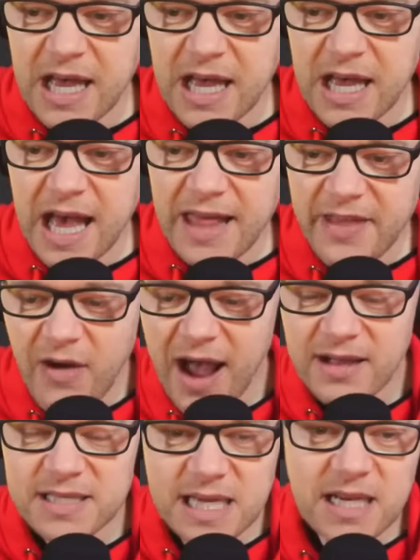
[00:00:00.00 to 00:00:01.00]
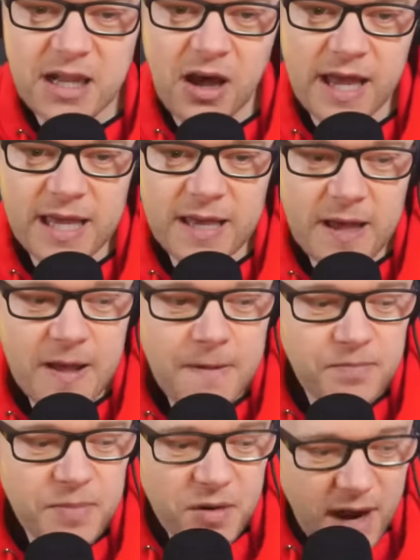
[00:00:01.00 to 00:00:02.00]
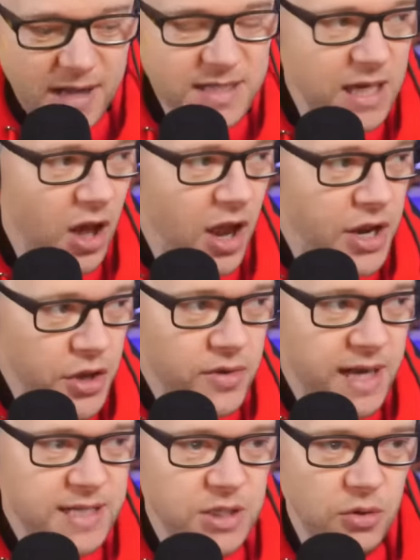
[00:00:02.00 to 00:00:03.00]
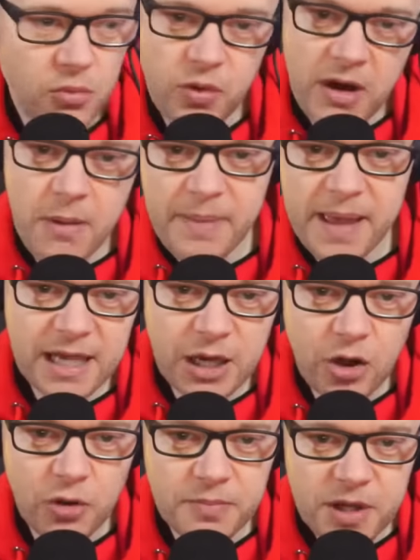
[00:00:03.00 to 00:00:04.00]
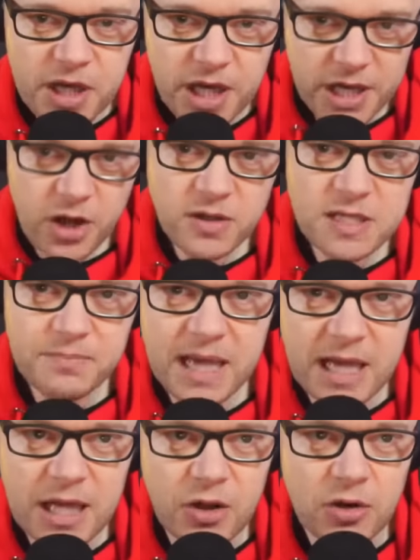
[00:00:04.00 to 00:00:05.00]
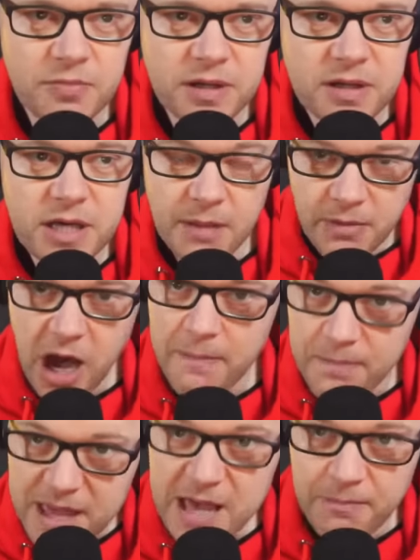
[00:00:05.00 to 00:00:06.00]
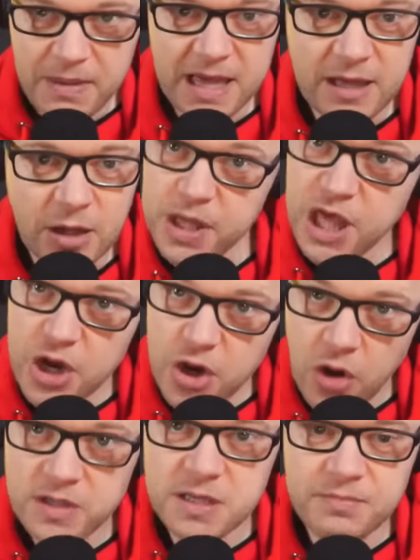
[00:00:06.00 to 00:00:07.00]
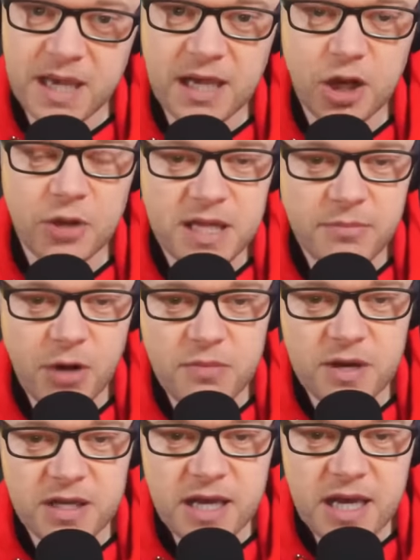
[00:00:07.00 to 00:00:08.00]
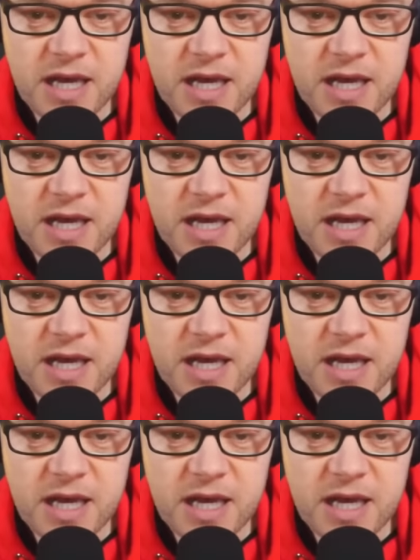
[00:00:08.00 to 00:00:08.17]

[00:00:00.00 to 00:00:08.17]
They're acting like Newcastle were a big club. You're not a big club. You might be a big club, but you're not a big club at the moment.